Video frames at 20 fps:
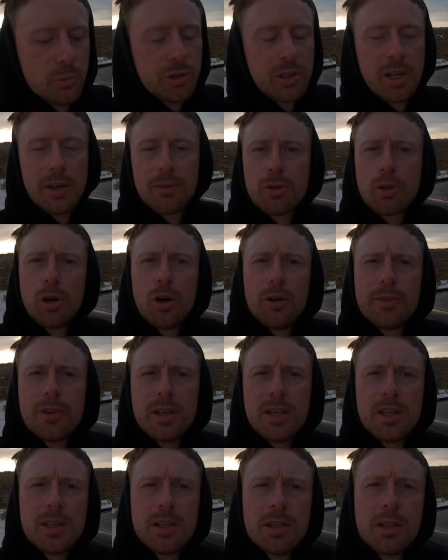just gonna have a
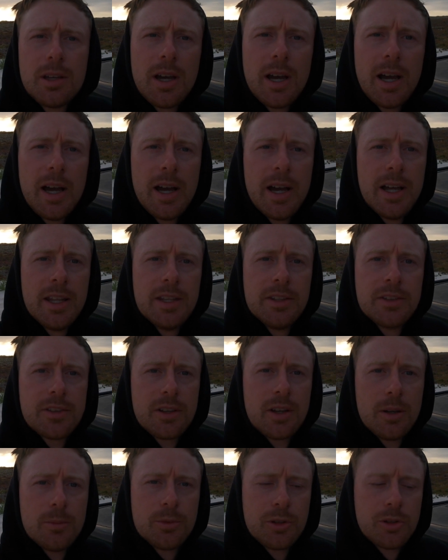coffee and
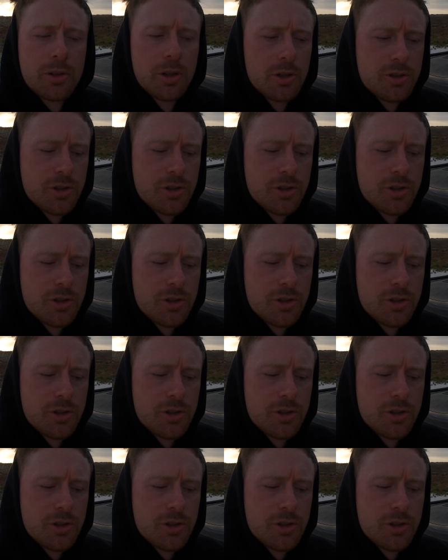I'm just gonna